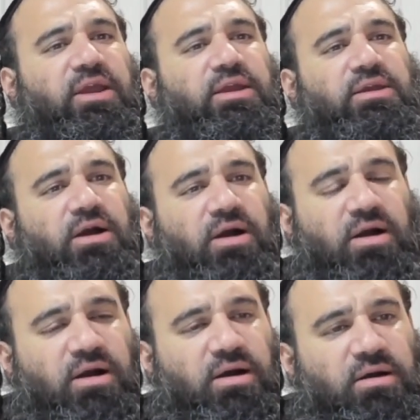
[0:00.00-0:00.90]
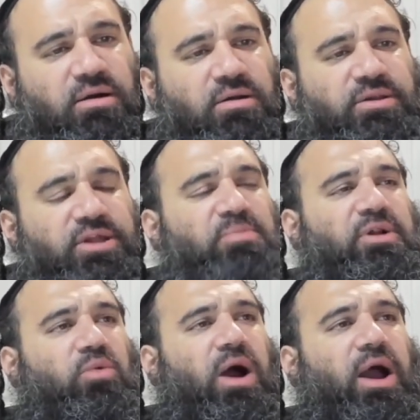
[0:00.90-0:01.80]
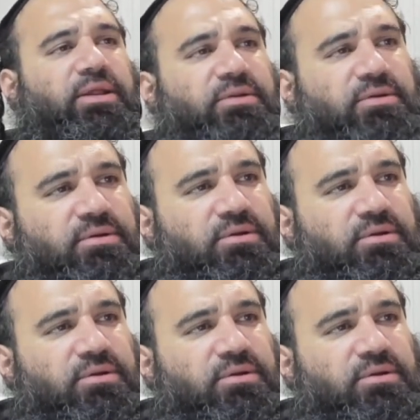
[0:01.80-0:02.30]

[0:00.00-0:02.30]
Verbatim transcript: a little bit of wine